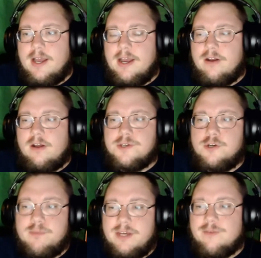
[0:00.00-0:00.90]
and
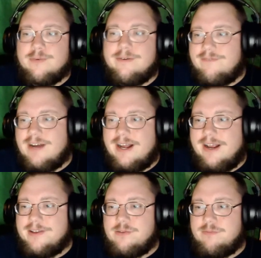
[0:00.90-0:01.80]
also being
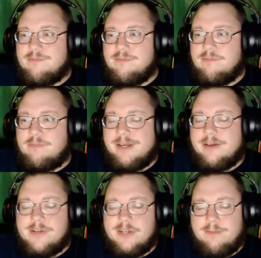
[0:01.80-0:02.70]
revised
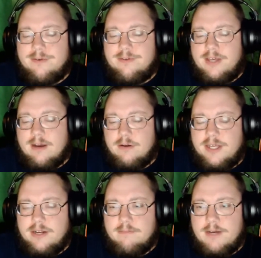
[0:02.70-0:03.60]
because some of the
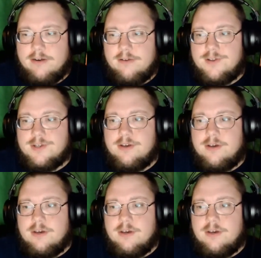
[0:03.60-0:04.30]
outdated models